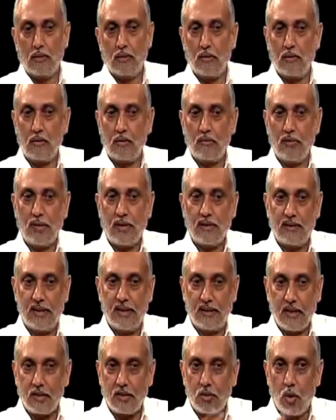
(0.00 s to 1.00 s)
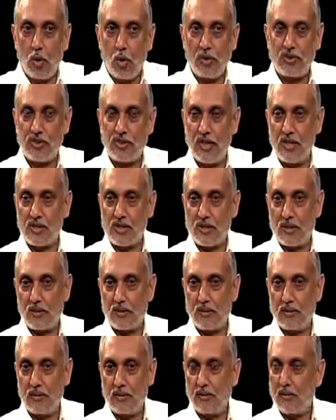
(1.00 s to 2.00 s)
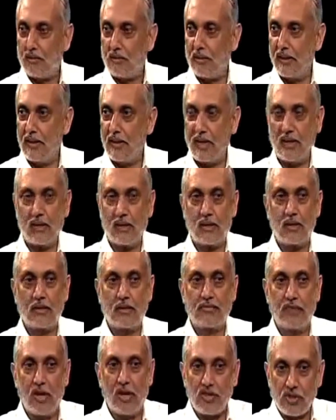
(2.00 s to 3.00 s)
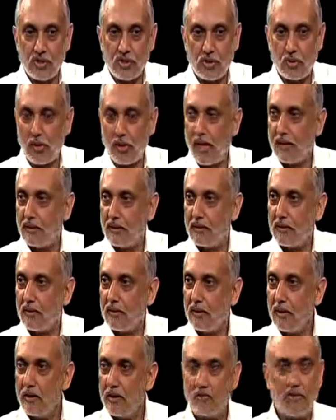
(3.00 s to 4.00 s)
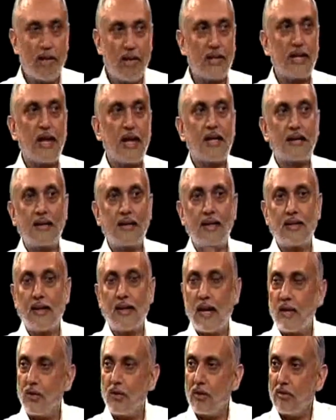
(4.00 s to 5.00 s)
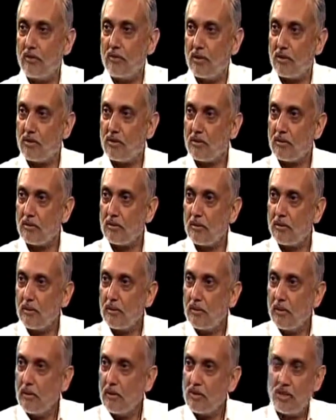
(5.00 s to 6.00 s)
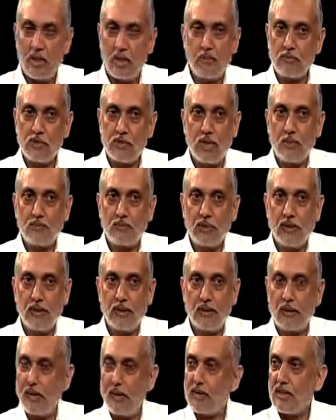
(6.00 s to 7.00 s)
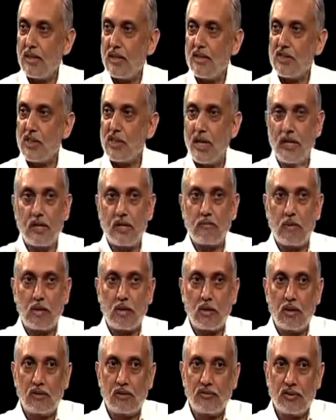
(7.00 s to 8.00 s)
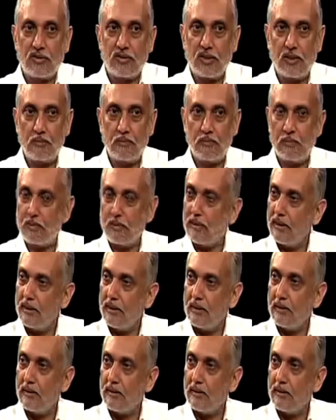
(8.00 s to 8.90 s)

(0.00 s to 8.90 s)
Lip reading: When they can coexist, they can function together. Why can't the entire universe? Mm-hmm. Same thing. It's an extended model of the same thing.